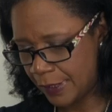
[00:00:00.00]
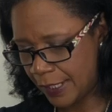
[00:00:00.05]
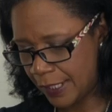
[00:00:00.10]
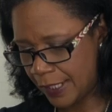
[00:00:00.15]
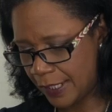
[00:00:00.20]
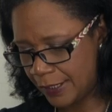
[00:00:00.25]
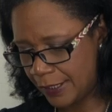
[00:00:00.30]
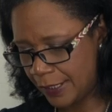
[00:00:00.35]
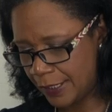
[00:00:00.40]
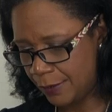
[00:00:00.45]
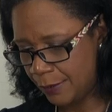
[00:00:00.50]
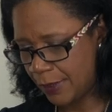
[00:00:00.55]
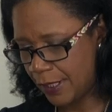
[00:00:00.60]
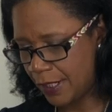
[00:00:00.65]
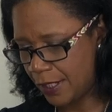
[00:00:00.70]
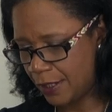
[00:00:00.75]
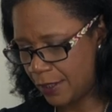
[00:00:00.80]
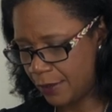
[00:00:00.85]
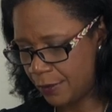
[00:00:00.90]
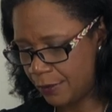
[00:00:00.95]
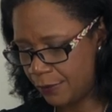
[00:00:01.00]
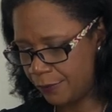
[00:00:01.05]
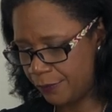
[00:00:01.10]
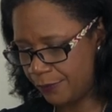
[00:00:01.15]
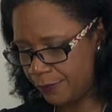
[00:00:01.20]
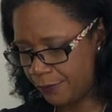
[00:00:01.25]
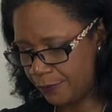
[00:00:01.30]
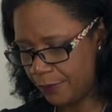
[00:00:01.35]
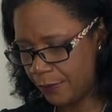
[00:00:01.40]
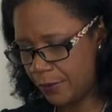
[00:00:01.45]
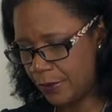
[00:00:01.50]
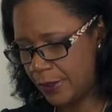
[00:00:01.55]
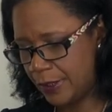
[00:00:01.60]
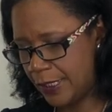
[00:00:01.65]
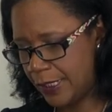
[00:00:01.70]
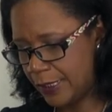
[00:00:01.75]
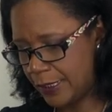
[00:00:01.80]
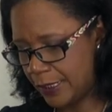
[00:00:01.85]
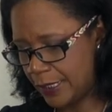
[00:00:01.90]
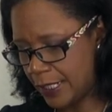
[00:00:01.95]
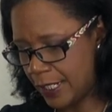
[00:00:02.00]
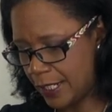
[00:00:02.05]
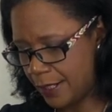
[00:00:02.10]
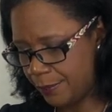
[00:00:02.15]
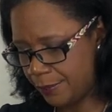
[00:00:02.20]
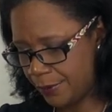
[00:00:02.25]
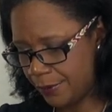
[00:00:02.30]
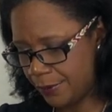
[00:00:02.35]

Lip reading: and here we are. Needle up,